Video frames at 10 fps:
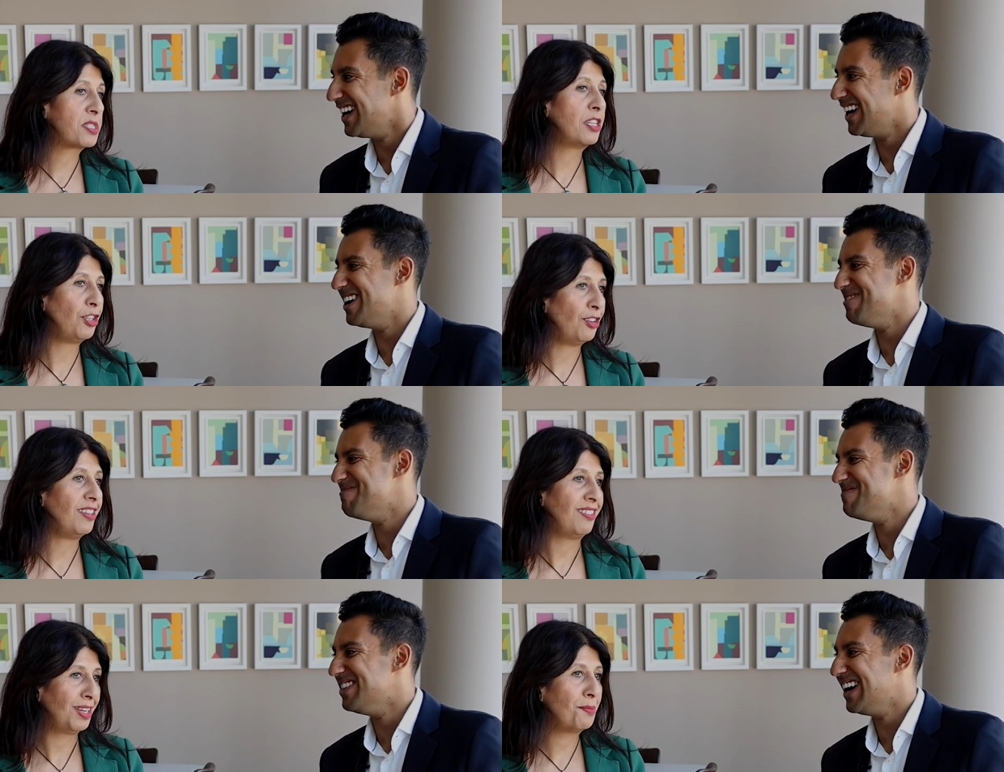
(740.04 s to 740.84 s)

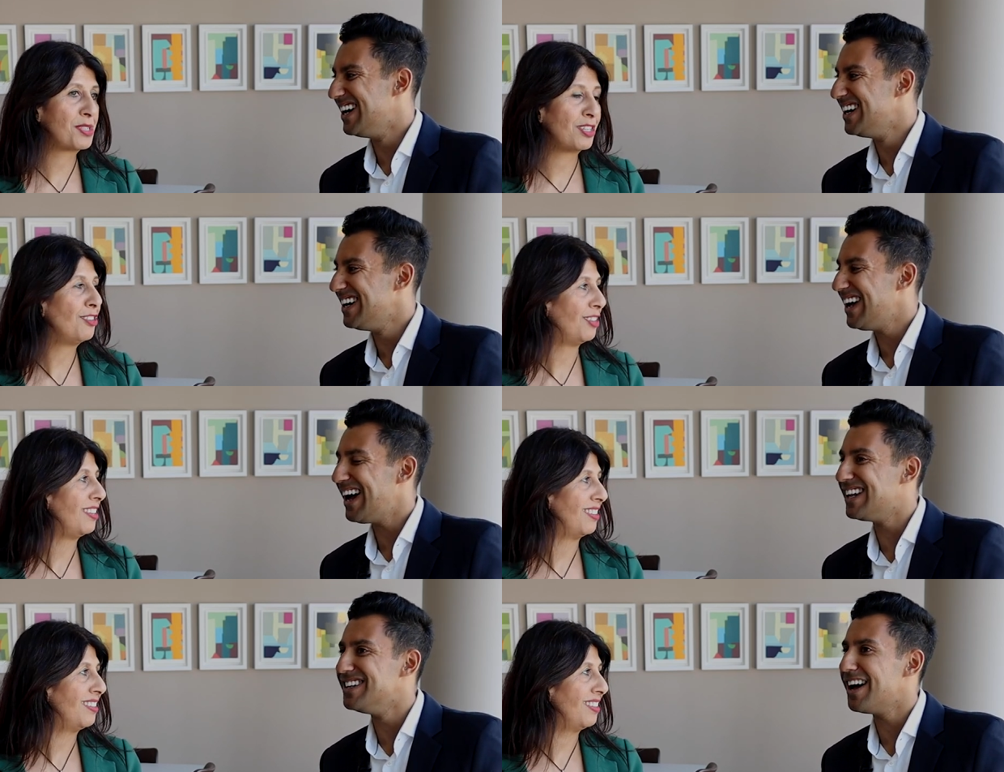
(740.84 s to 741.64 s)
Speaker 1: Um, absolutely, um, absolutely.
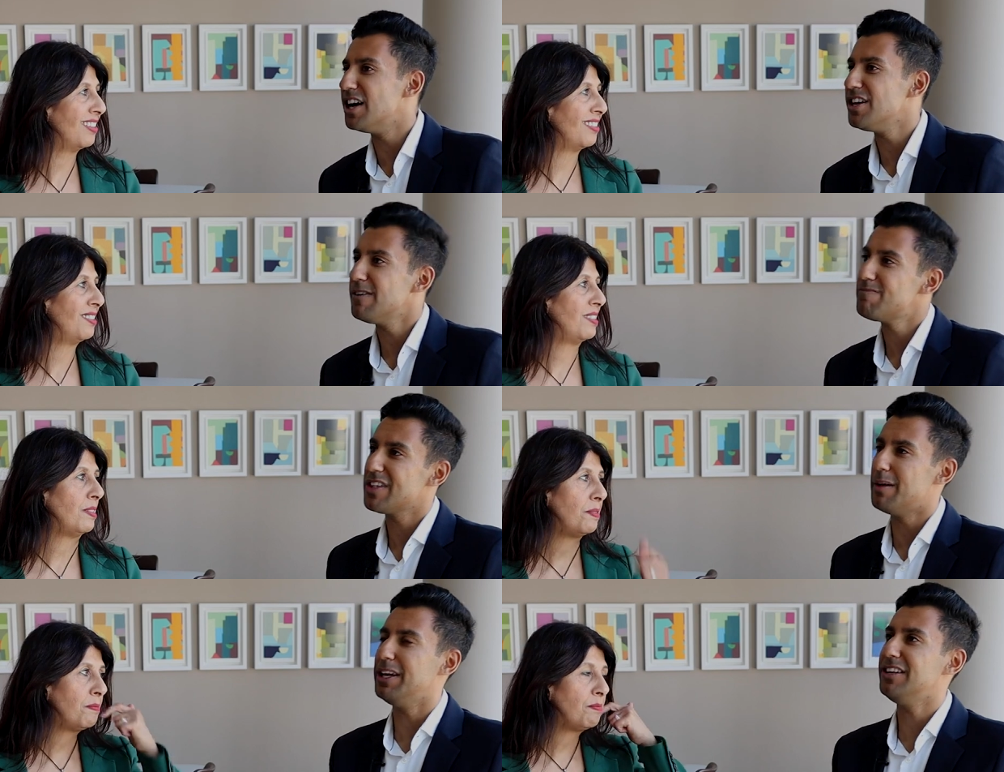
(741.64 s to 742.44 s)
And yeah. I,
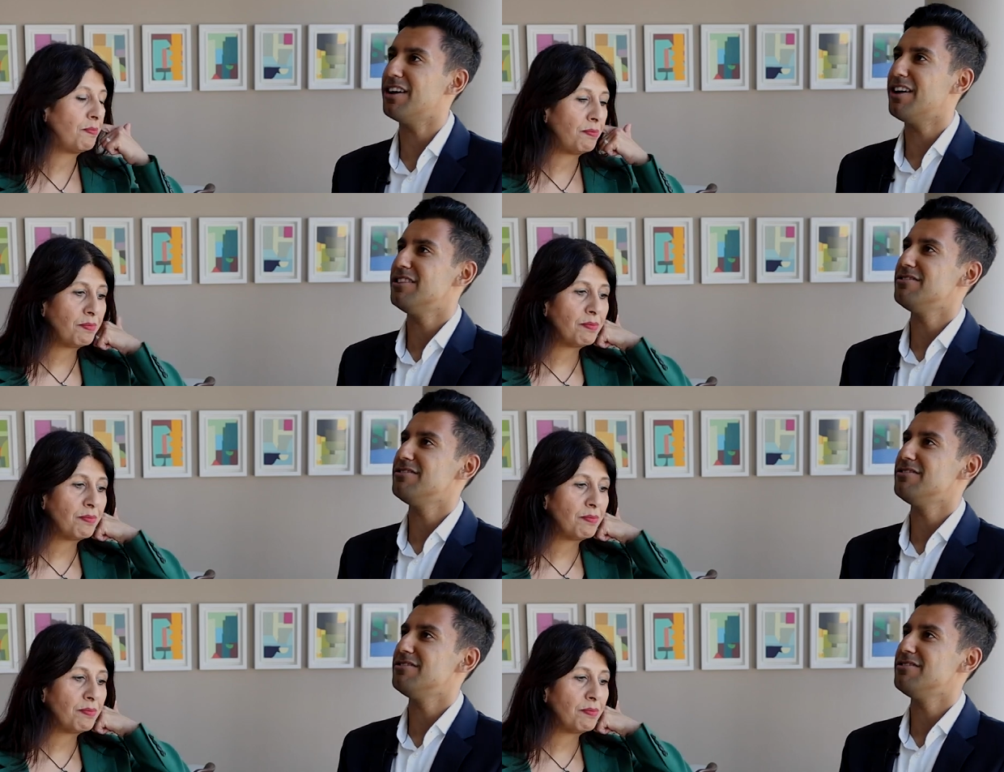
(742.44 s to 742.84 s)
I mean,